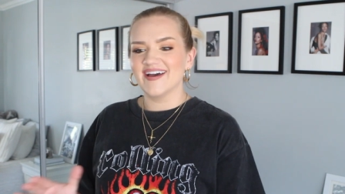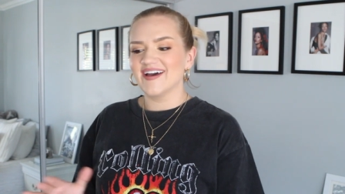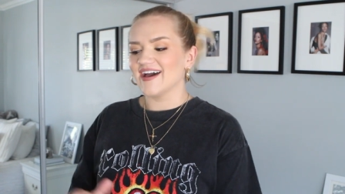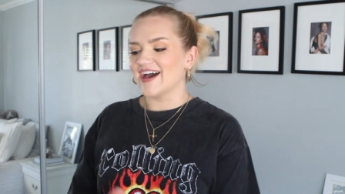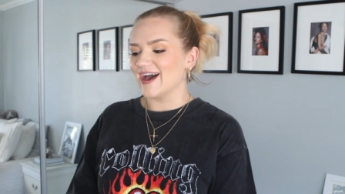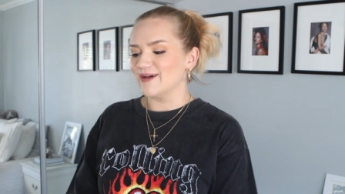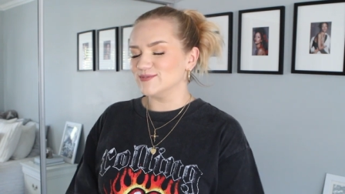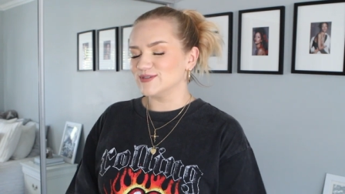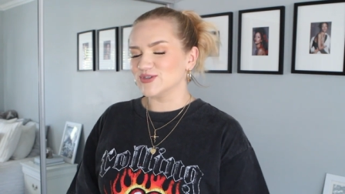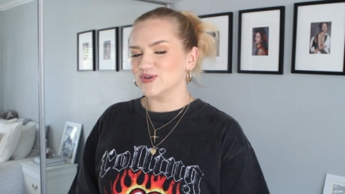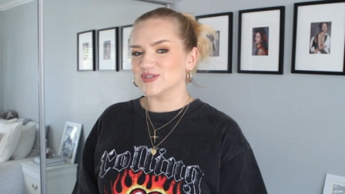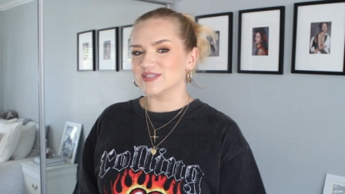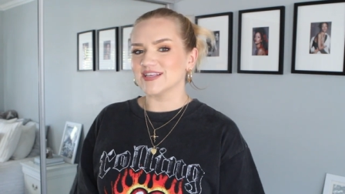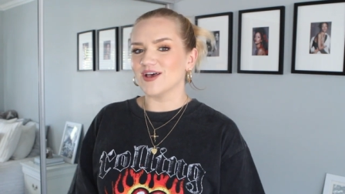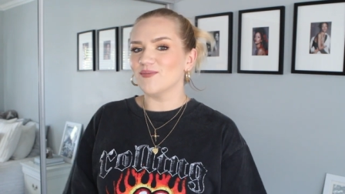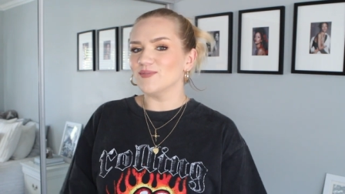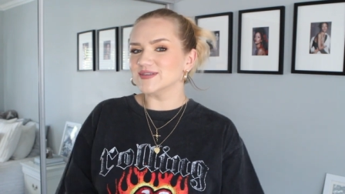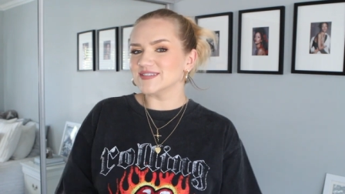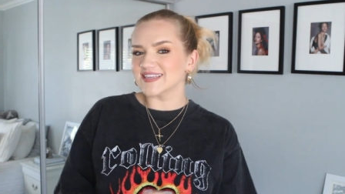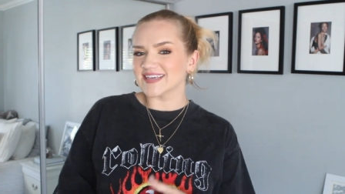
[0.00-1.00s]
Um, so it's
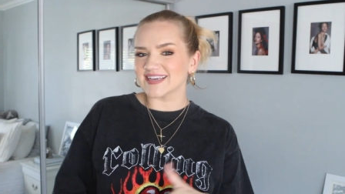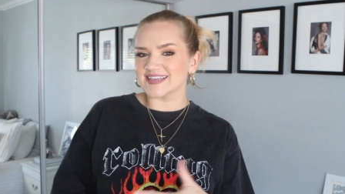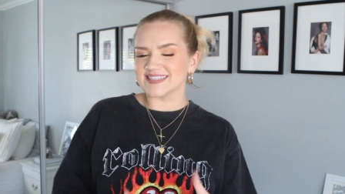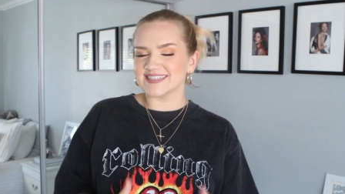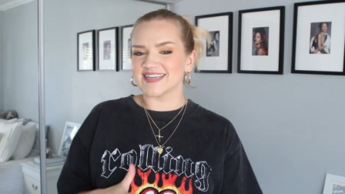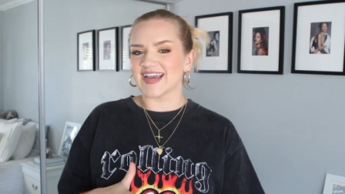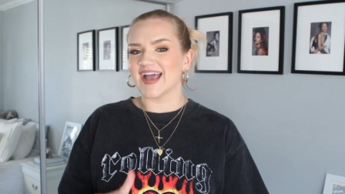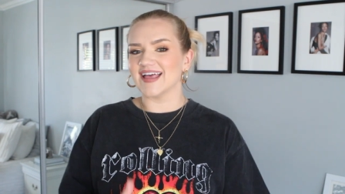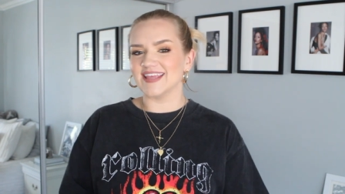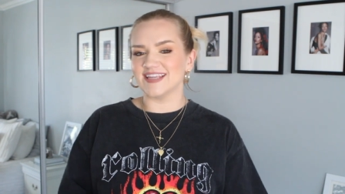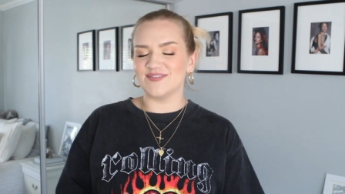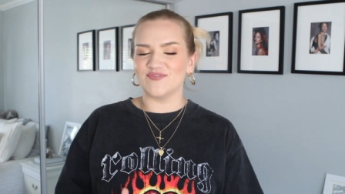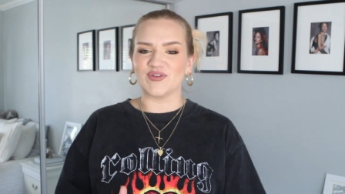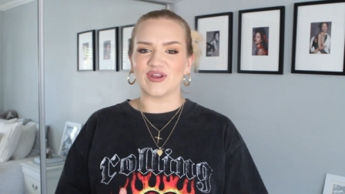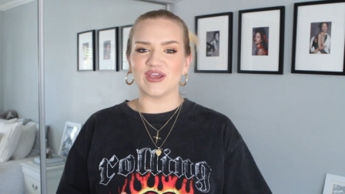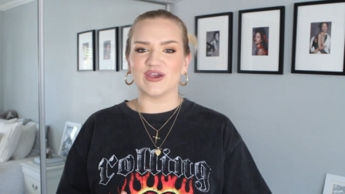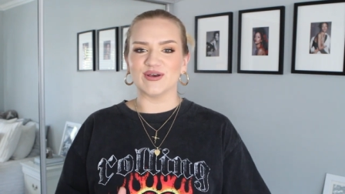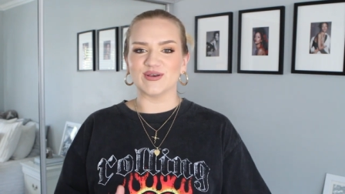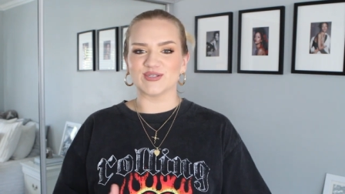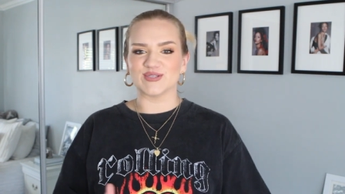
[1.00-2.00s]
almost like a styling
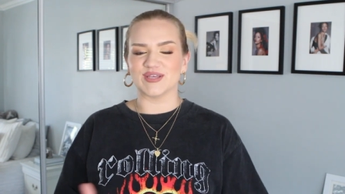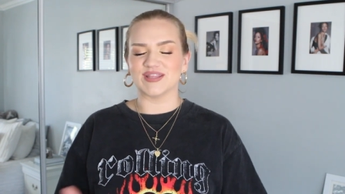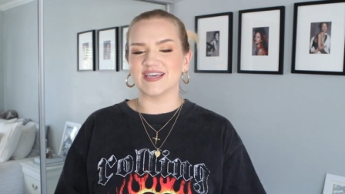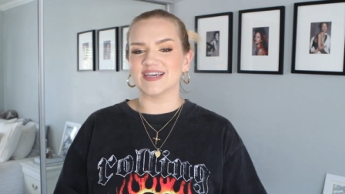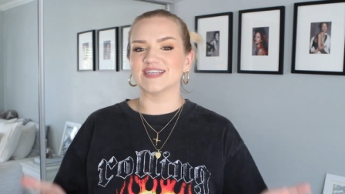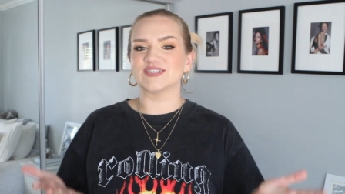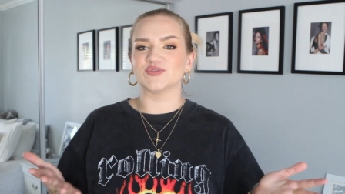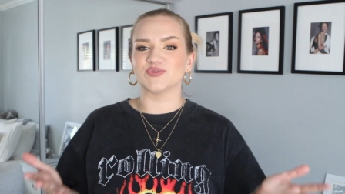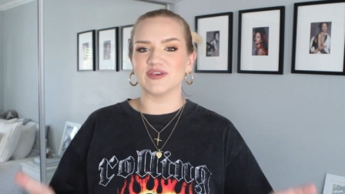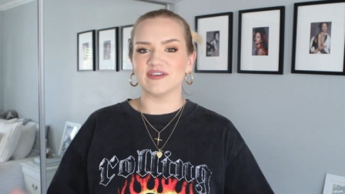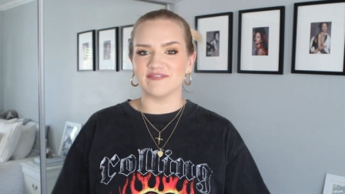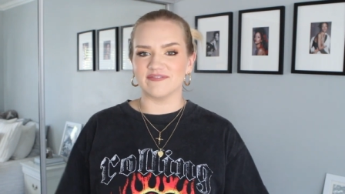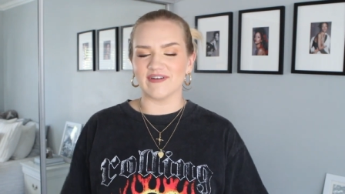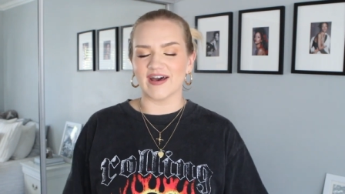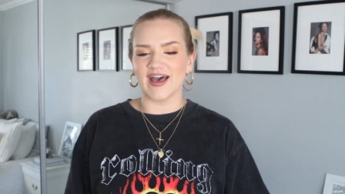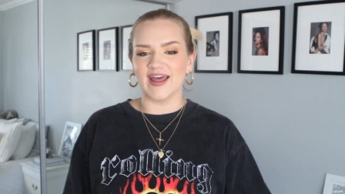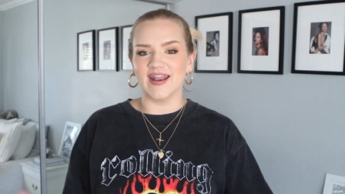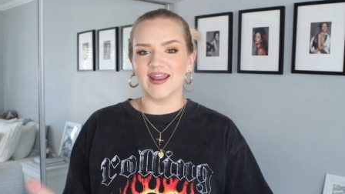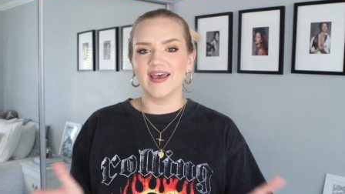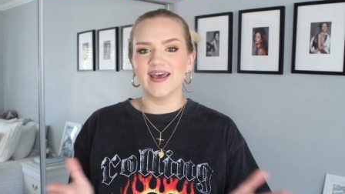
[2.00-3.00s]
video. So I think it's really
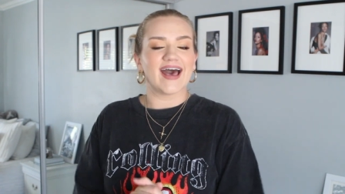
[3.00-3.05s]
fun.